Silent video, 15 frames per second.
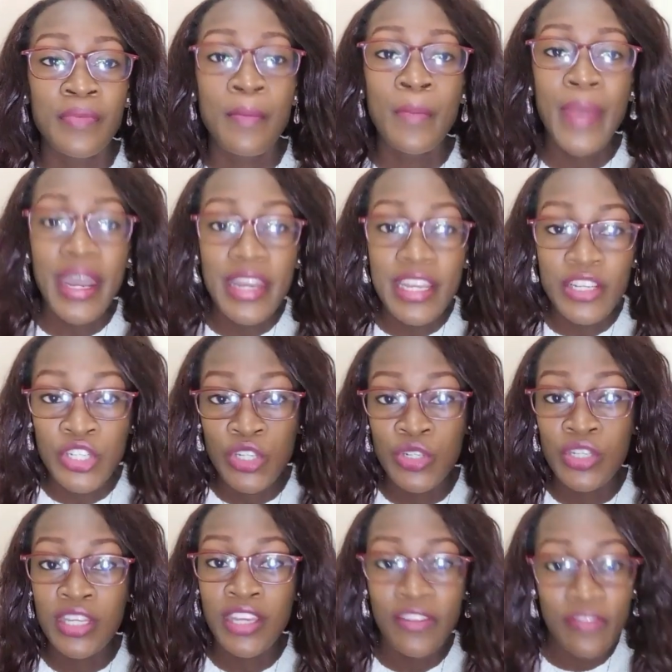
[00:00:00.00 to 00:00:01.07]
managed to
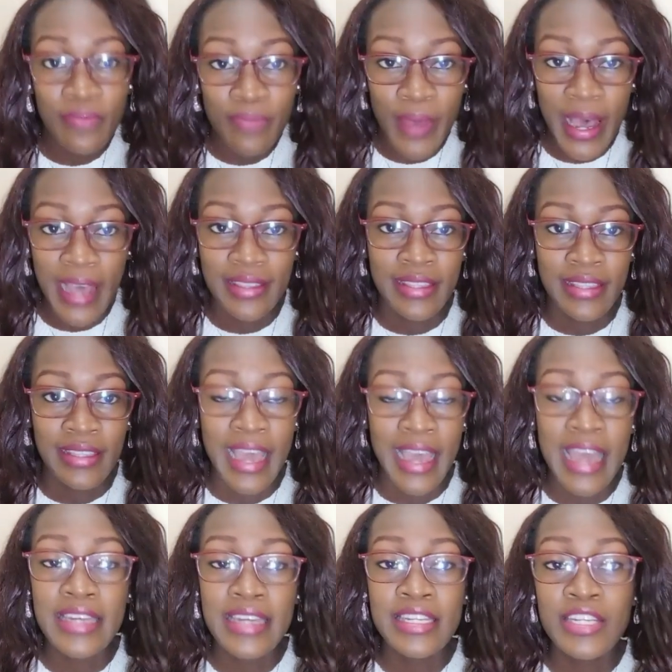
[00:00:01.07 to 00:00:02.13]
give birth
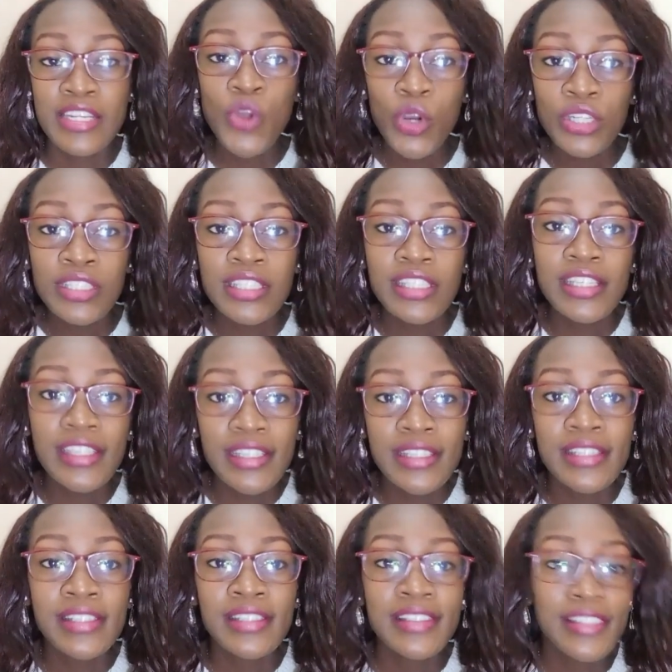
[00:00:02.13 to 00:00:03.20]
and not eat
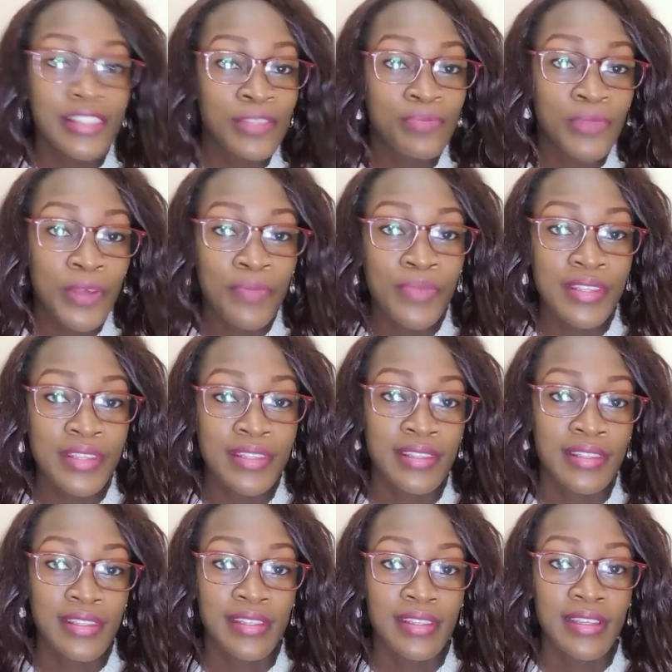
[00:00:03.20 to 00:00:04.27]
his babies,